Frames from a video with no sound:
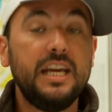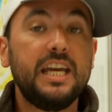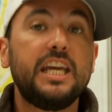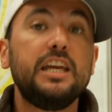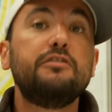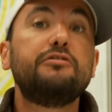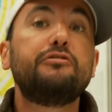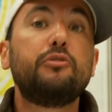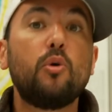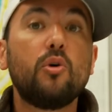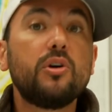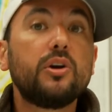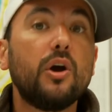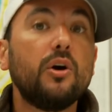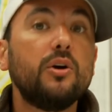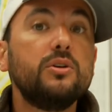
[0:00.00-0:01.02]
He
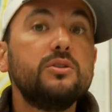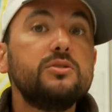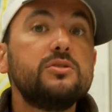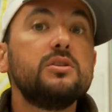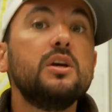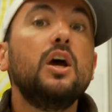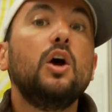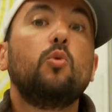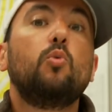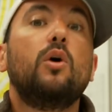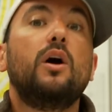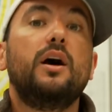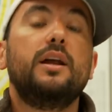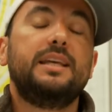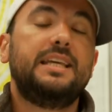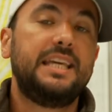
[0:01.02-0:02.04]
foregoes
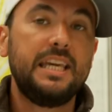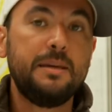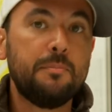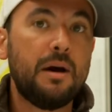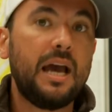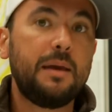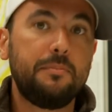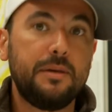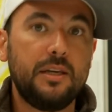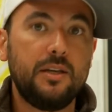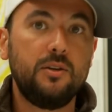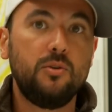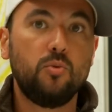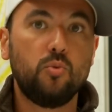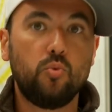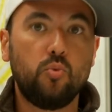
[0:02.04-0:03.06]
what he might
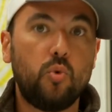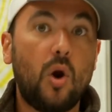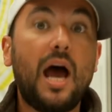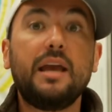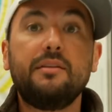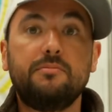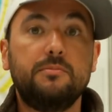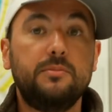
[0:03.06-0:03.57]
be right